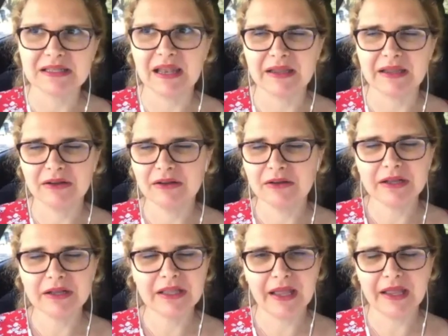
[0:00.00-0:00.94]
oh,
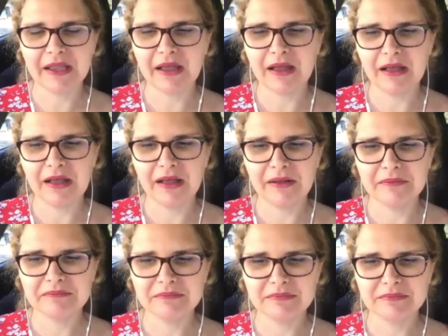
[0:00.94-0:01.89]
okay,
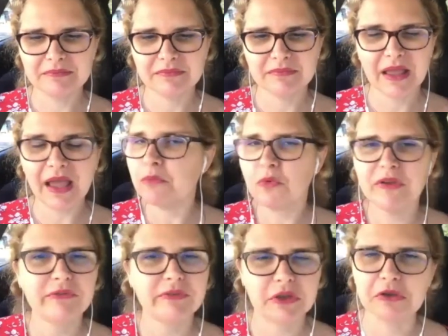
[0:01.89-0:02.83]
I'm
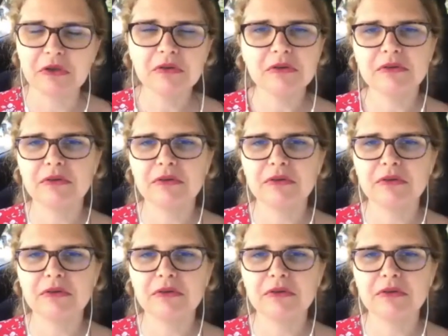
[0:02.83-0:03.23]
with you.